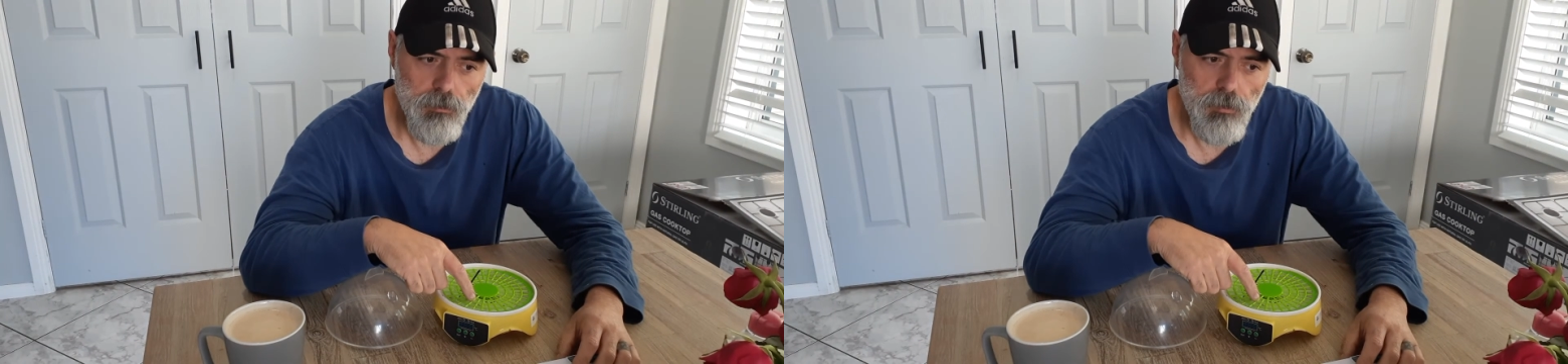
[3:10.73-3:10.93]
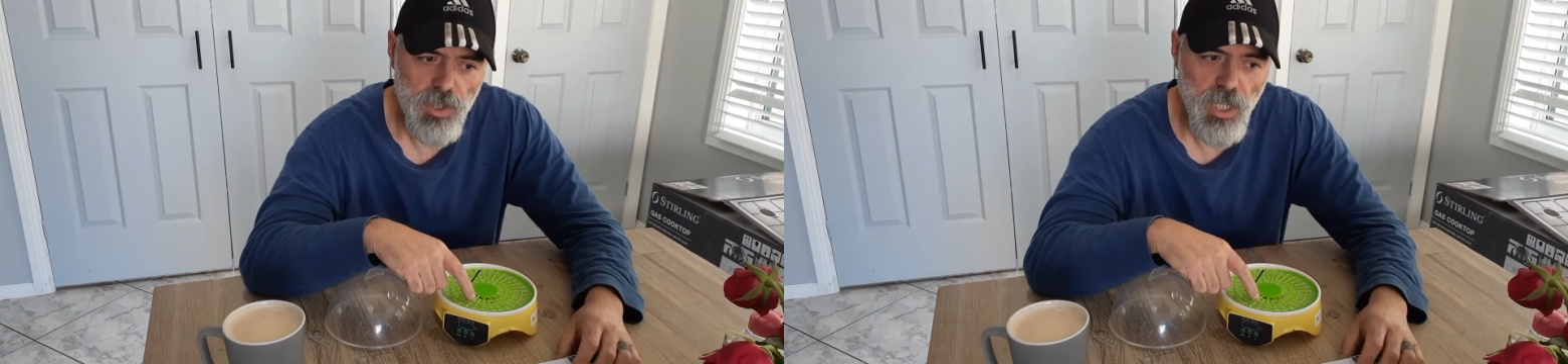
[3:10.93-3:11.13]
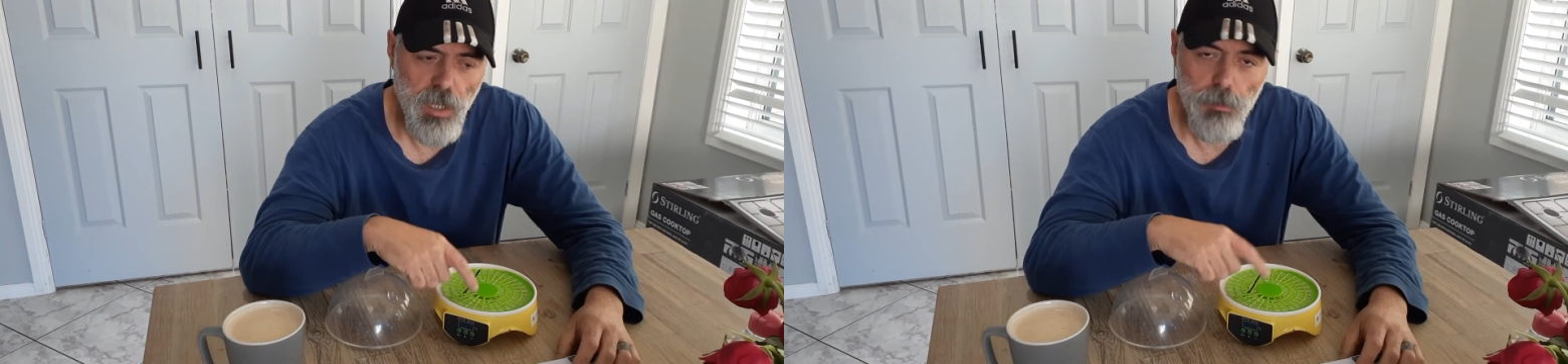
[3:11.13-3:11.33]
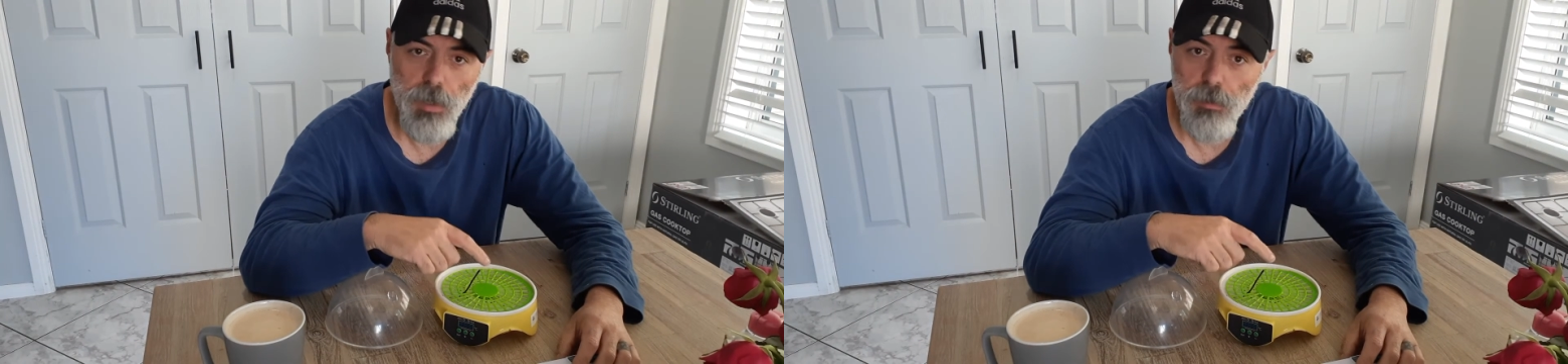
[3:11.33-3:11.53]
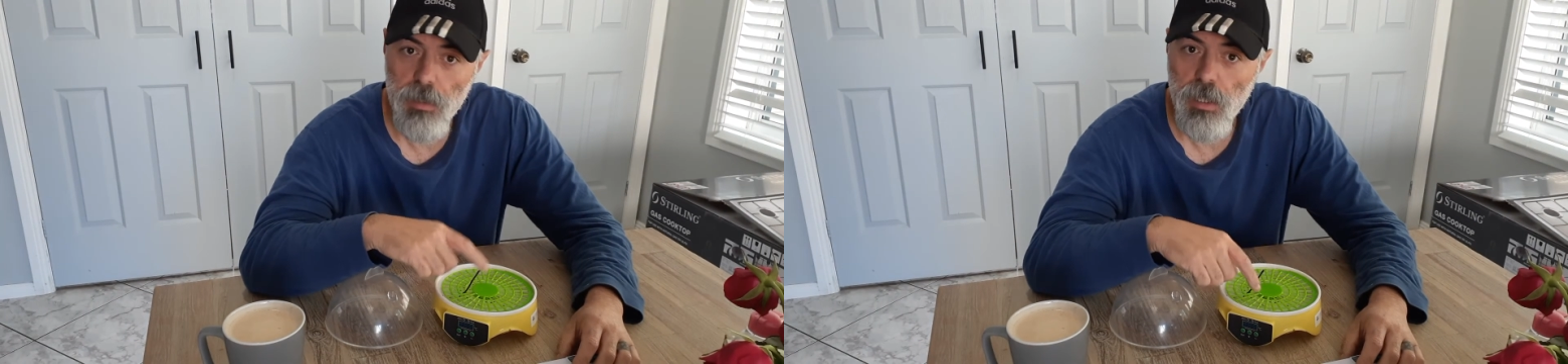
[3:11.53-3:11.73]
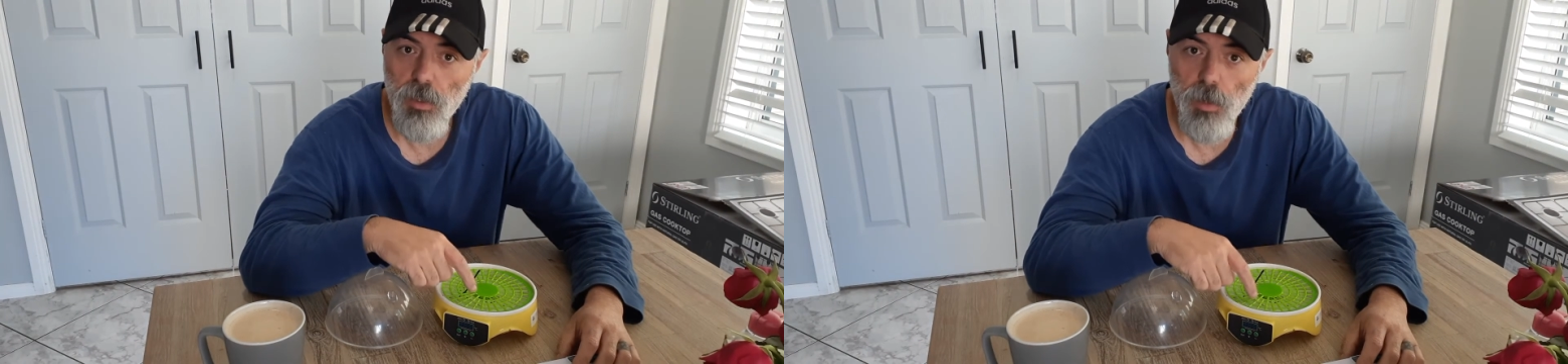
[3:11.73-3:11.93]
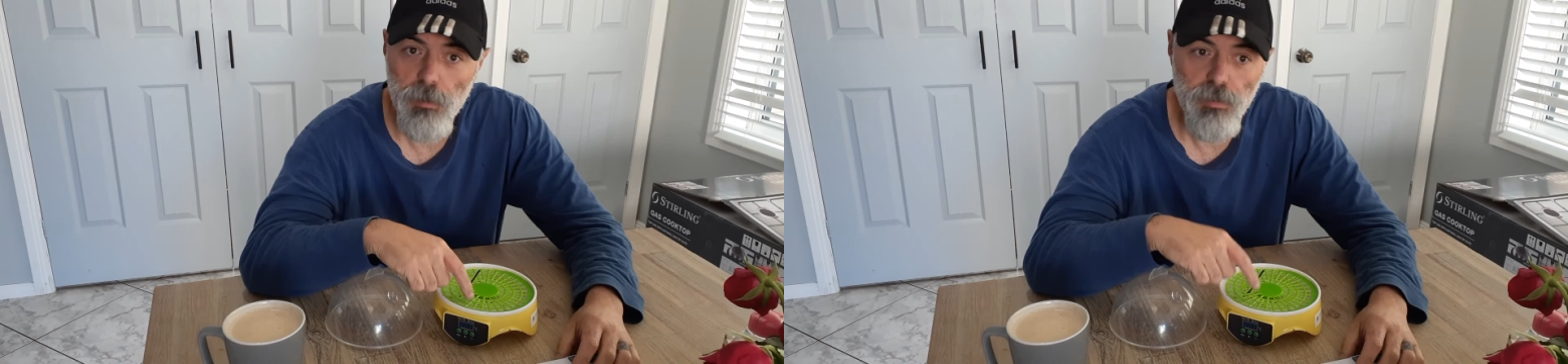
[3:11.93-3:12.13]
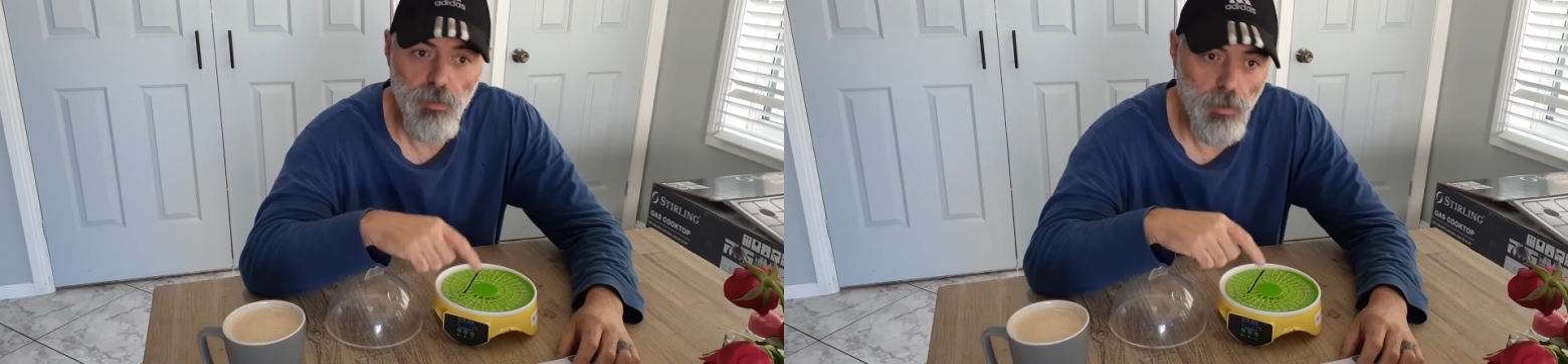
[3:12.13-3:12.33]
started pipping the night
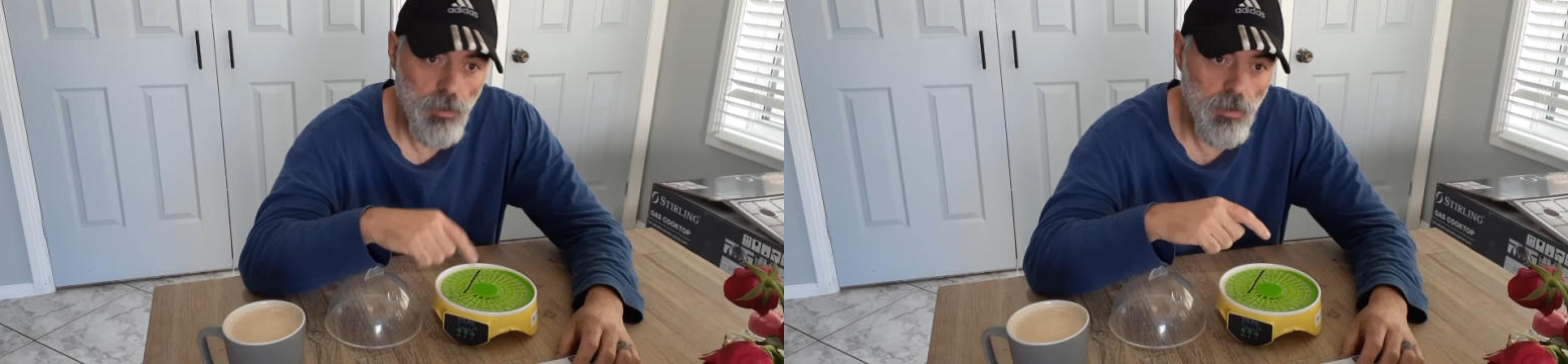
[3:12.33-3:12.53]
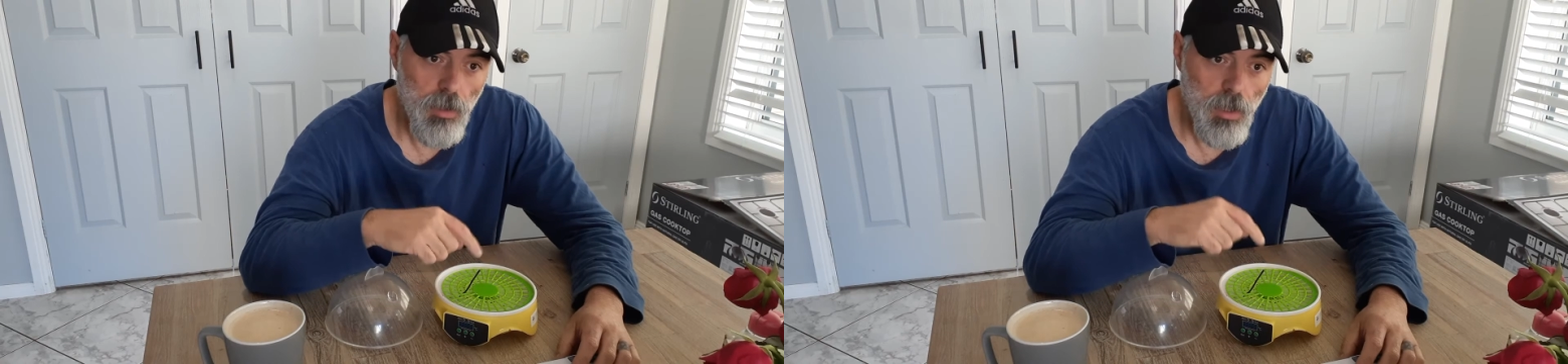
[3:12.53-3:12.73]
before